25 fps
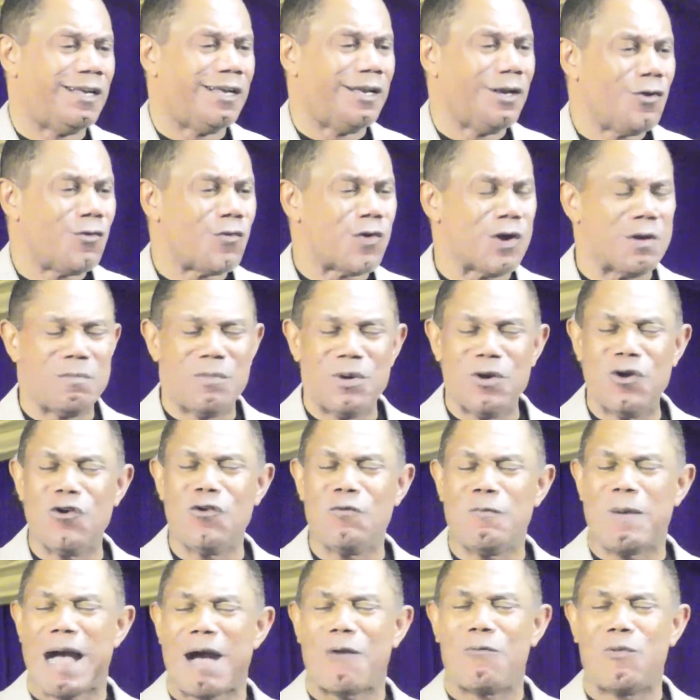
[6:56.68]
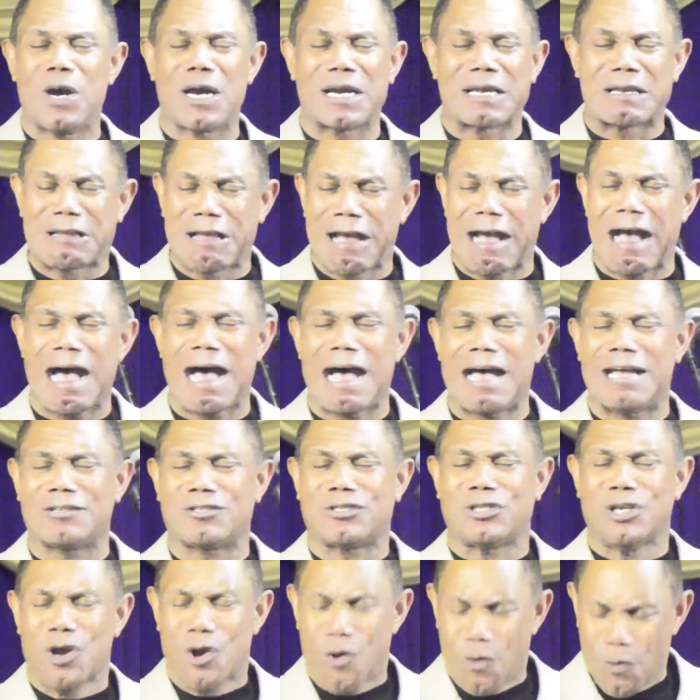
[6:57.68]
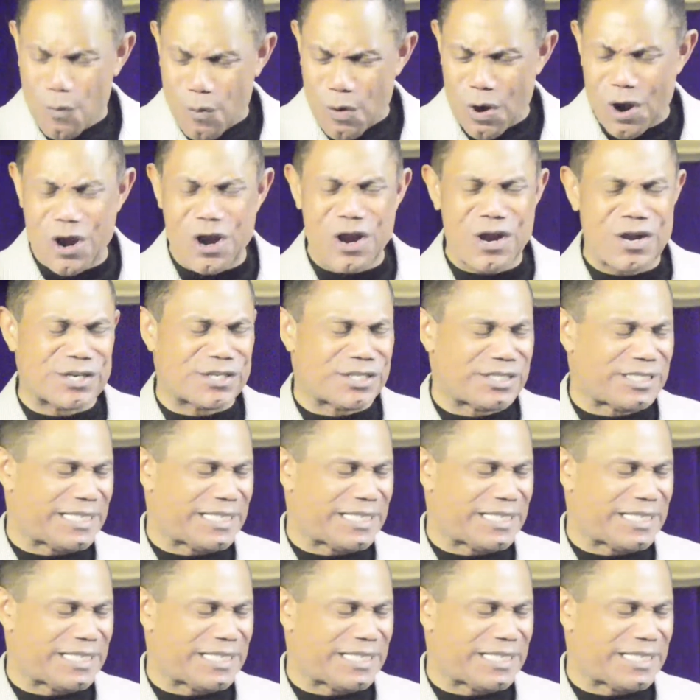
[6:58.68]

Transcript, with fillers: We're moved by what God's Word